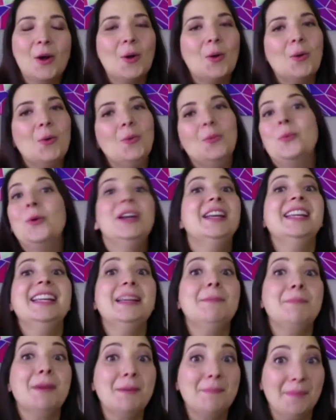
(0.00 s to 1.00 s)
wouldn't
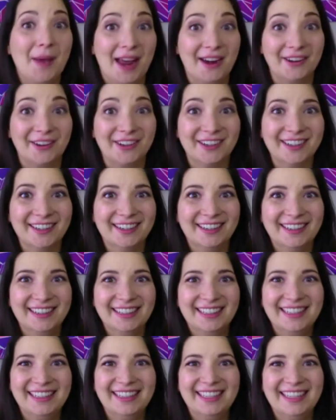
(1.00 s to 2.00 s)
it be better
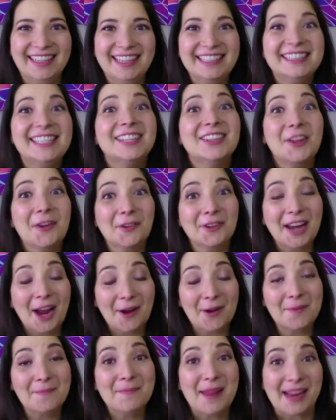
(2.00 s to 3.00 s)
to learn how
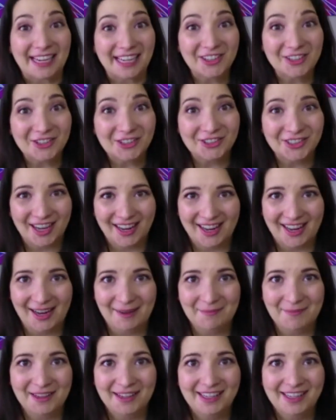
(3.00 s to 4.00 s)
to manage your
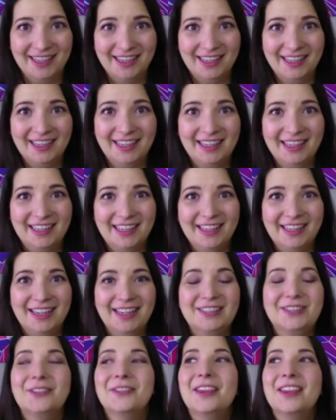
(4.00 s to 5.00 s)
time
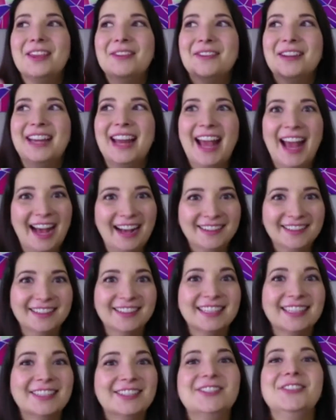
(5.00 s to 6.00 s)
so that you can
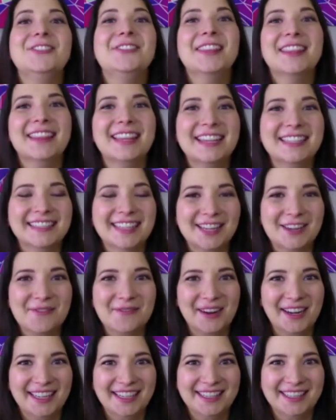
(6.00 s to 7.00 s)
actually do the things that you
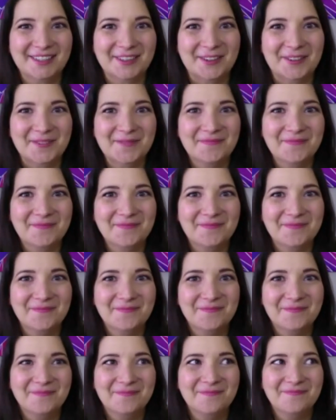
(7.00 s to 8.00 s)
want to do
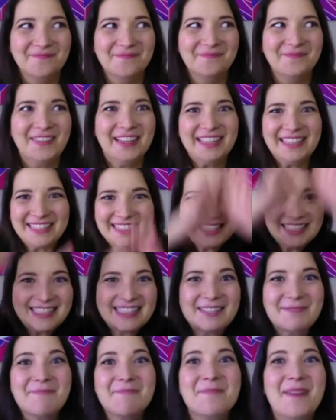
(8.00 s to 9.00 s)

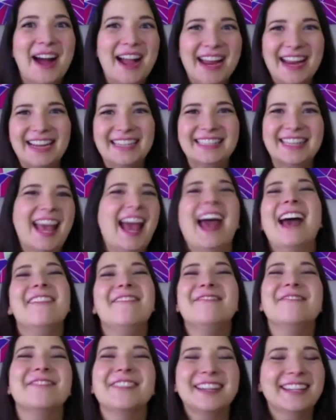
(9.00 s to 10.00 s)
despite
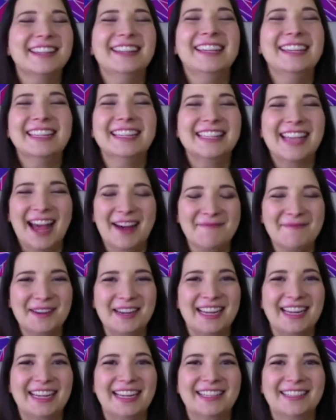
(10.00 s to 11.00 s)
everything that's
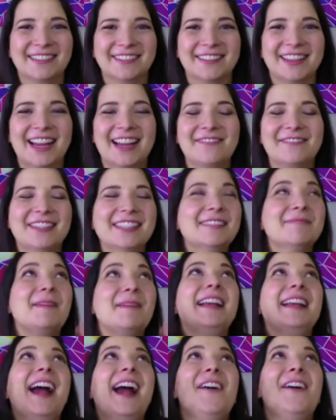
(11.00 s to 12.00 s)
happening in your life,
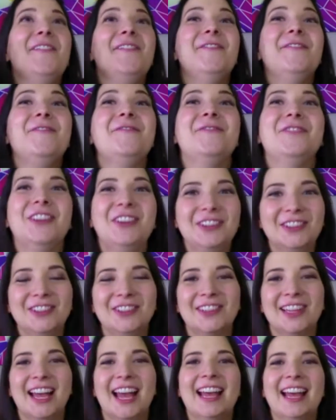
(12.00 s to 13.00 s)
despite how
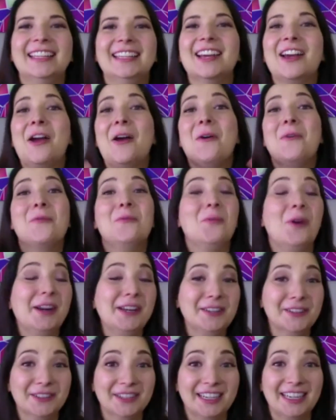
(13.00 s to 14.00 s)
full and
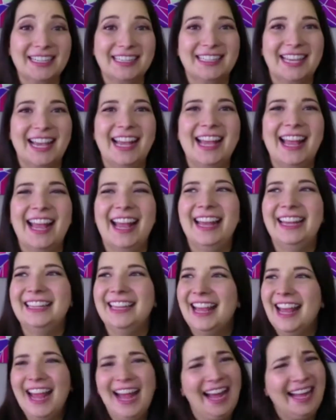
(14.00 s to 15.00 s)
wondrous and,
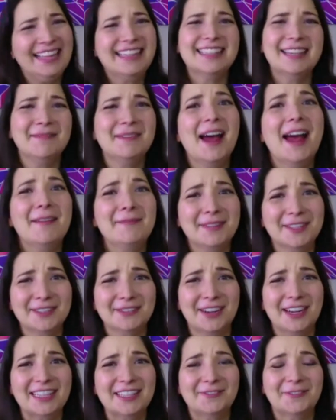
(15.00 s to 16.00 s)
and sometimes
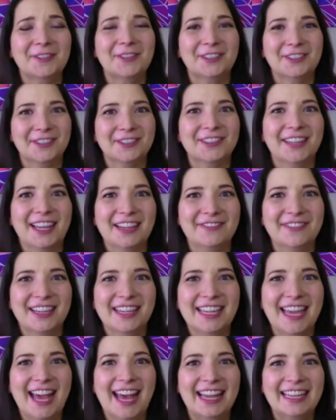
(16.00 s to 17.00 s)
stressful your life can
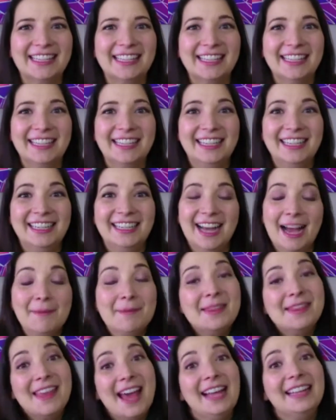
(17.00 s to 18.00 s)
get? I
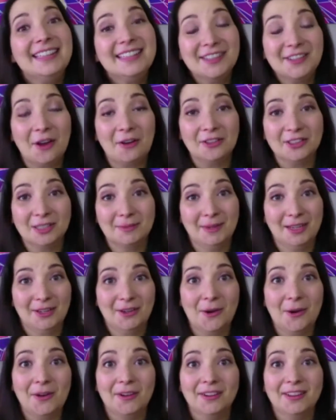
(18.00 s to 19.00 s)
mean, that's the ultimate
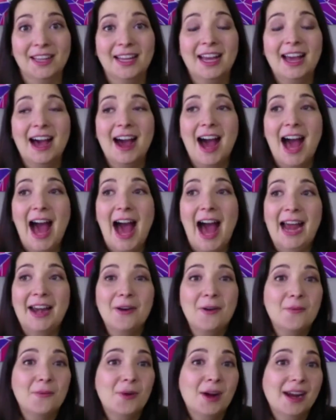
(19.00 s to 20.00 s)
goal. I
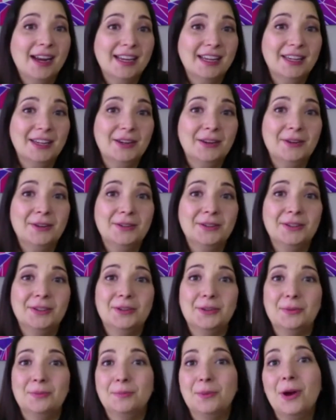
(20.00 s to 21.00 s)
don't want you
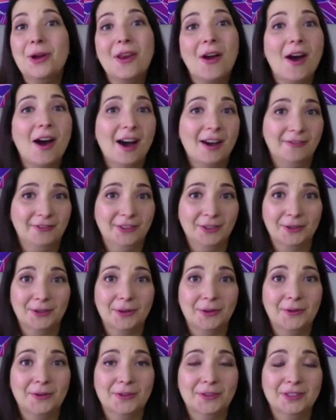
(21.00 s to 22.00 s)
to put off your
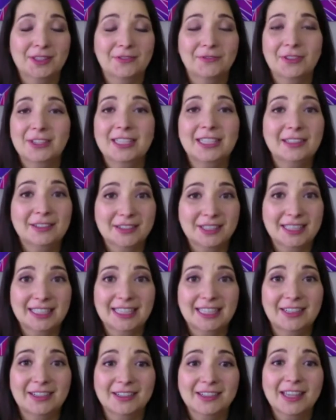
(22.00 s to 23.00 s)
goals for years and
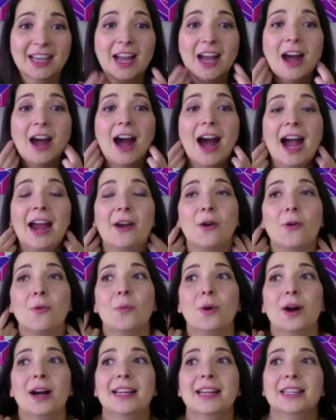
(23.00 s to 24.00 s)
years. I don't
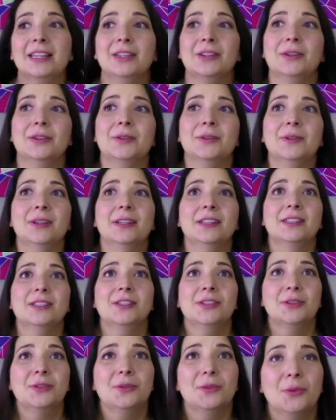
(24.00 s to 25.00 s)
want you
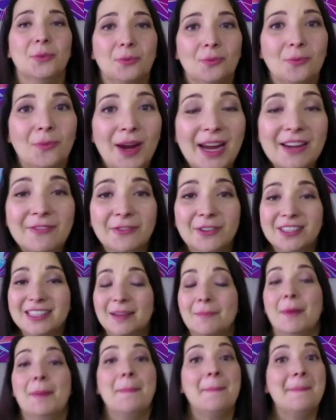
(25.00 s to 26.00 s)
to wait for
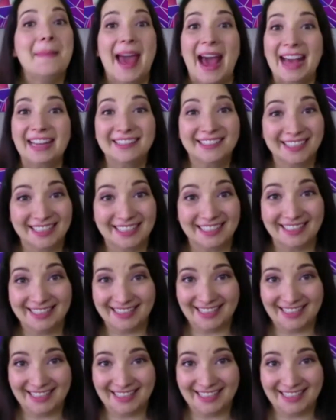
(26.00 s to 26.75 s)
some imagined